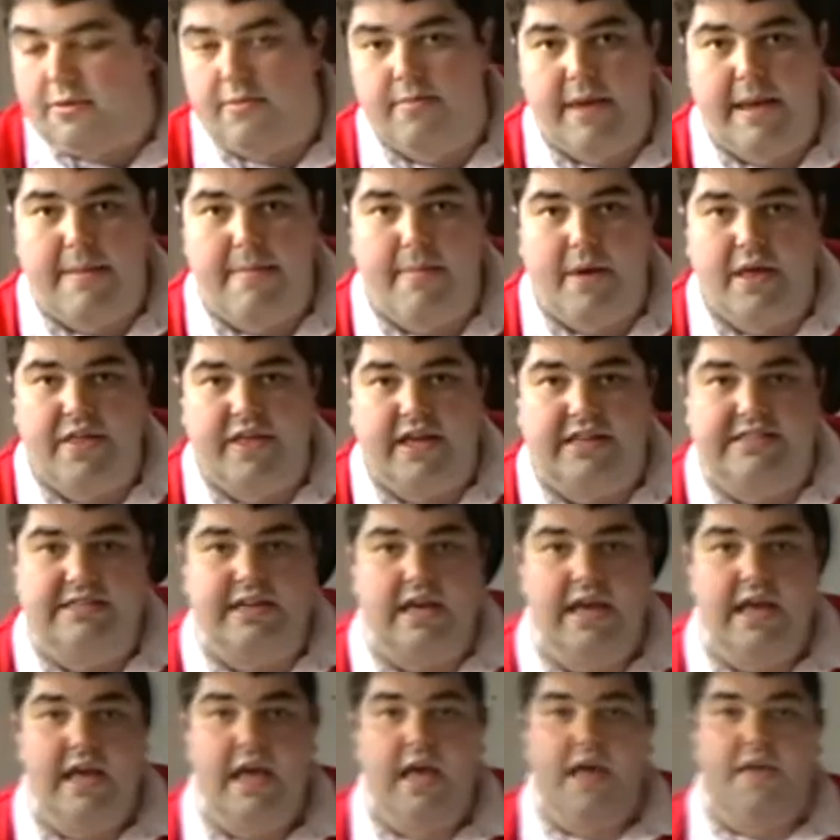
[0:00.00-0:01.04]
Remember
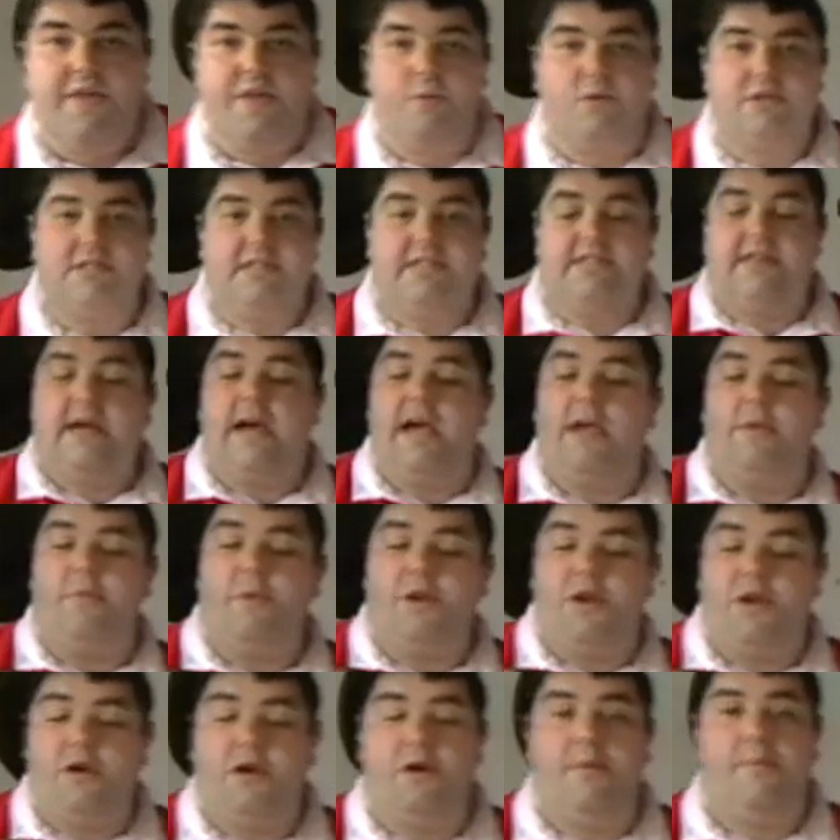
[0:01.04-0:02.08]
that there was a time
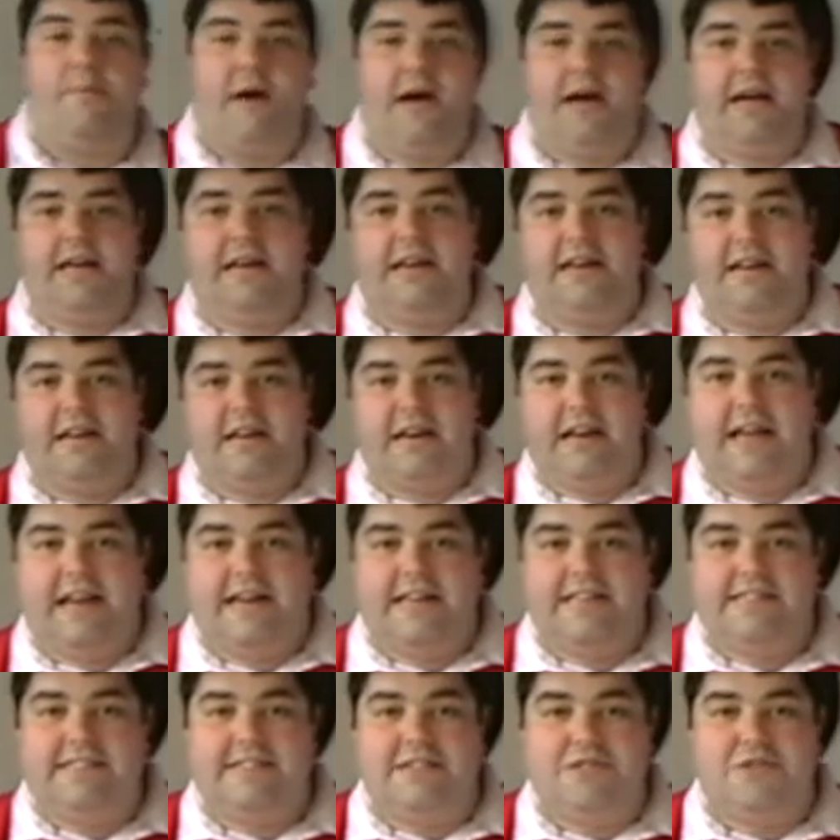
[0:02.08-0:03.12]
when you could buy little
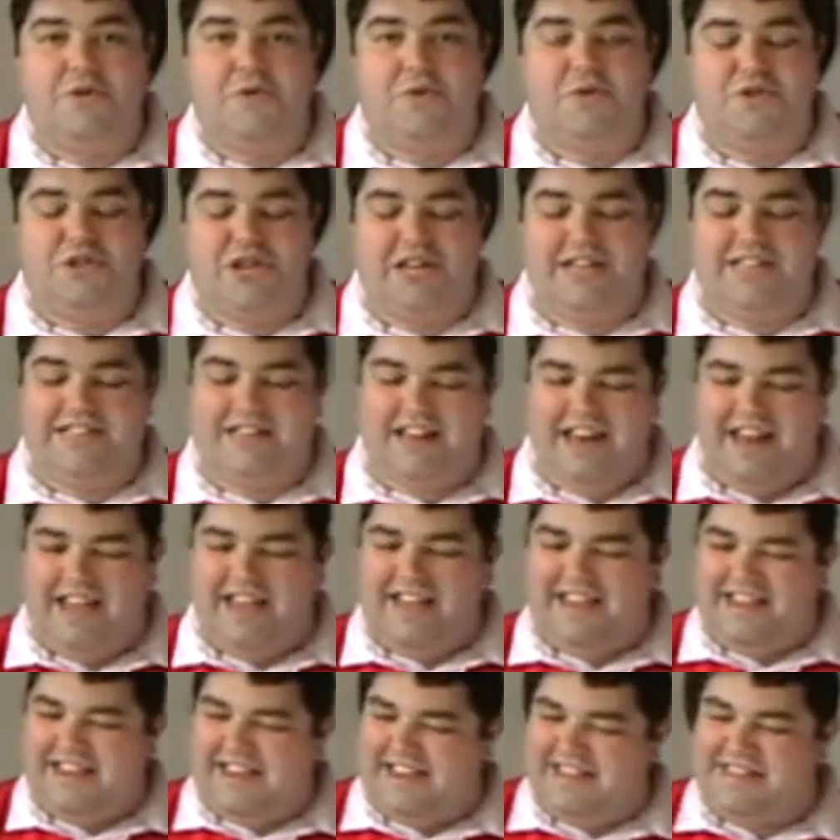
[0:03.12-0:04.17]
LED torches
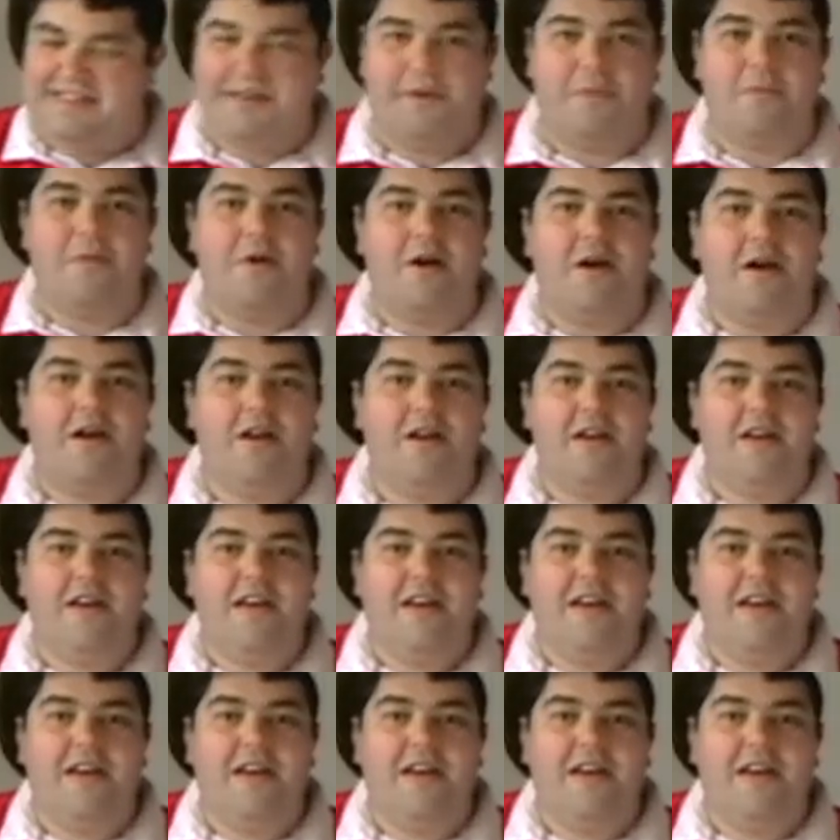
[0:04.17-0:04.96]
like this that were,